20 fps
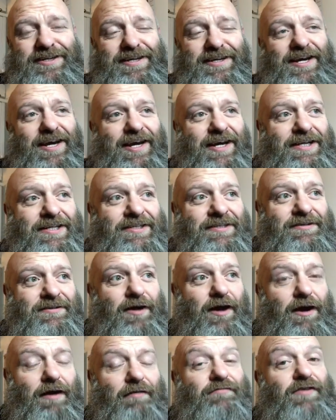in
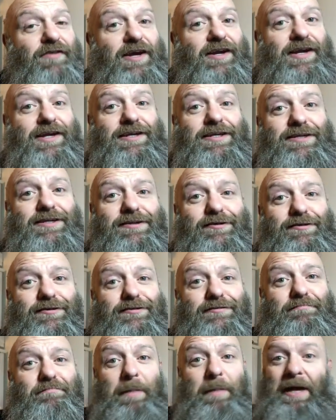a very
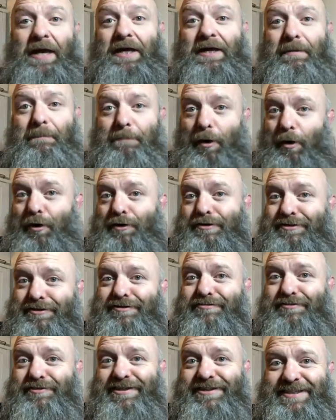big pond,
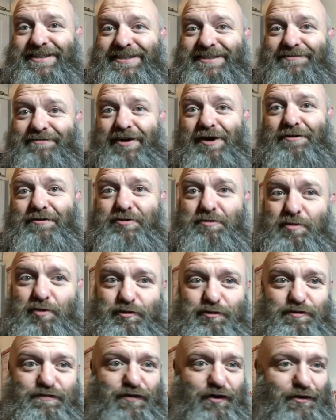really, as far as
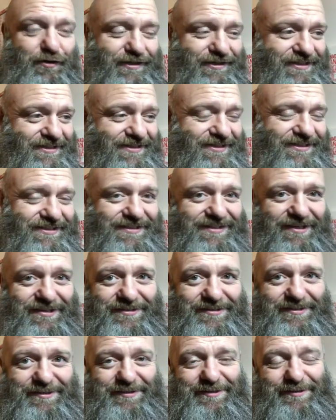motovlogging is
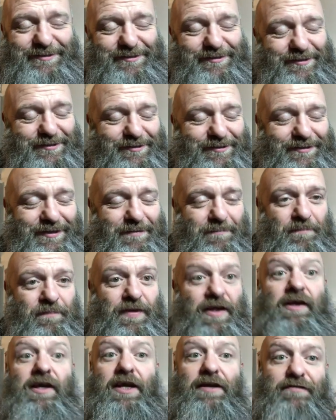concerned, So
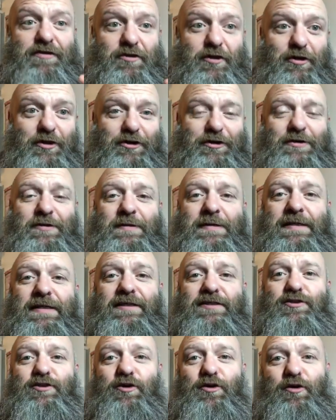evening, look.
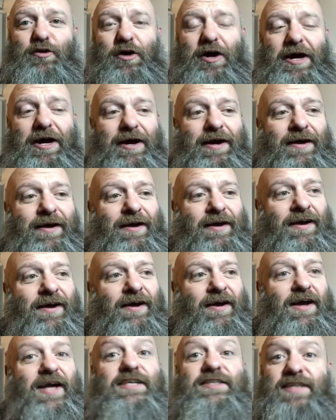So
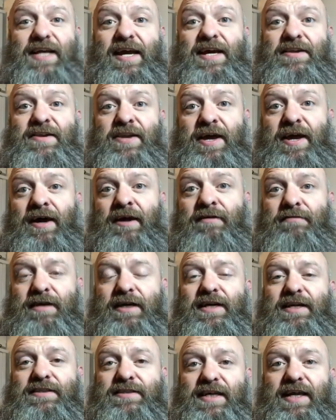it's getting there.
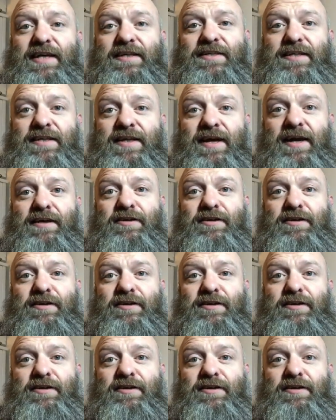It is getting there.